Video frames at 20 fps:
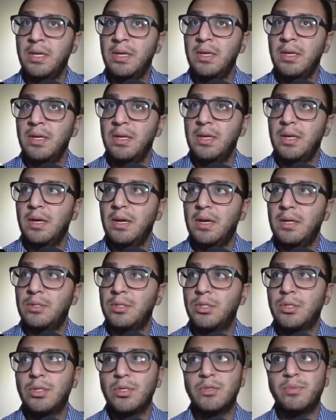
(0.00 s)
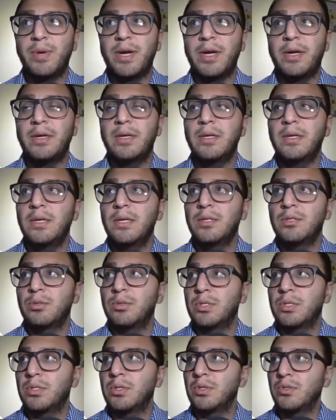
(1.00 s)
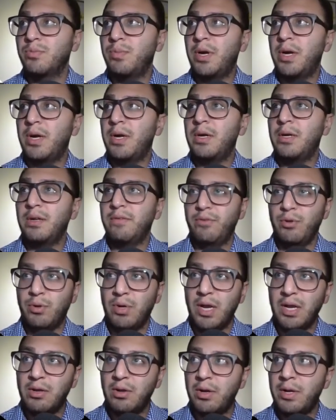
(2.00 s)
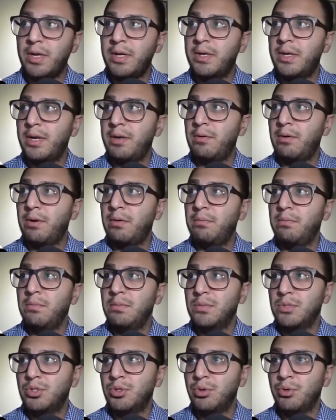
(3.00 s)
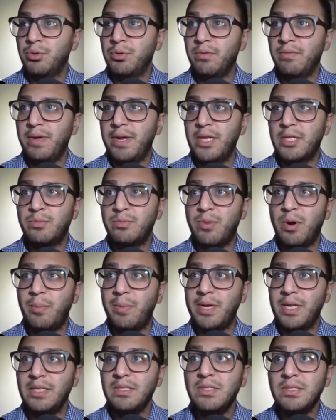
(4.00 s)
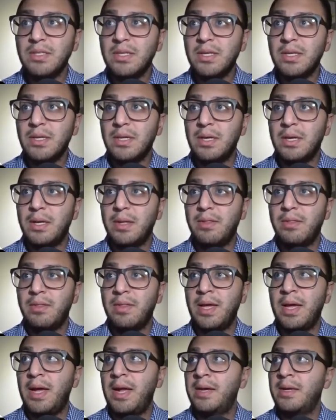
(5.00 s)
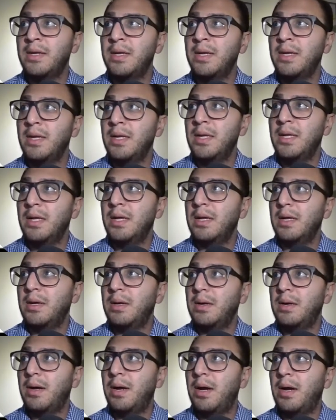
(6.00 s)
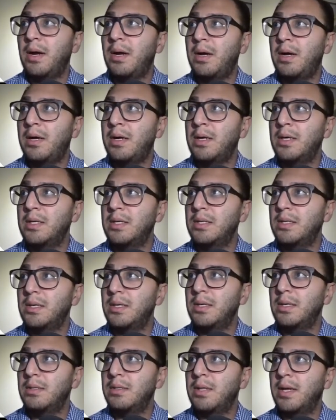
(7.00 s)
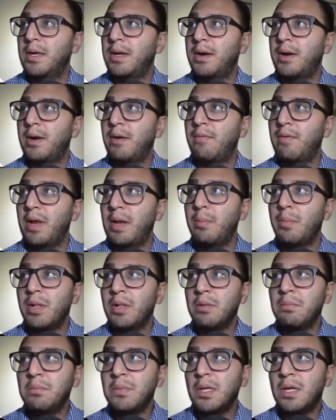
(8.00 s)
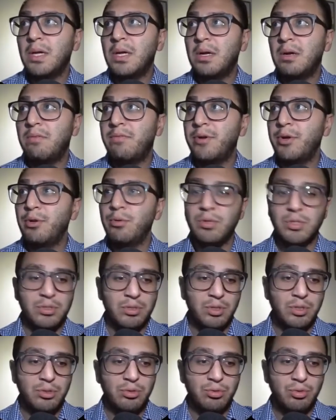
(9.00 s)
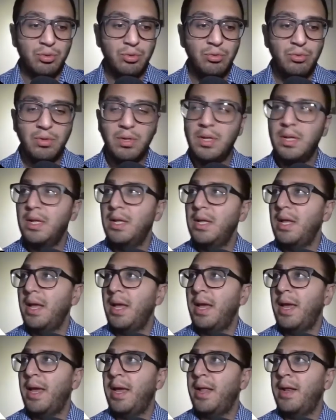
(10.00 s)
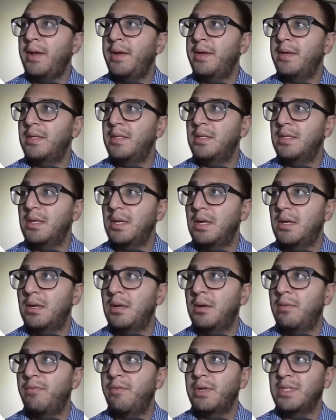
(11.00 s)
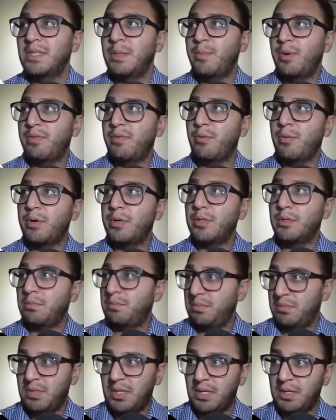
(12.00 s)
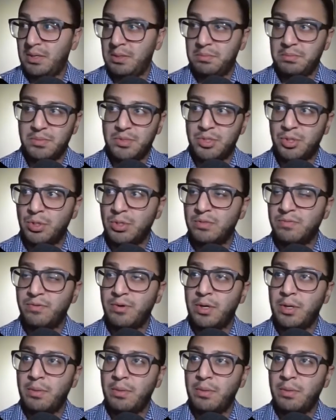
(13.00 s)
the search bar. So the search bar, if you click on it, it'll show you the various properties that are available for you to search through. And for example, if you wanted to search for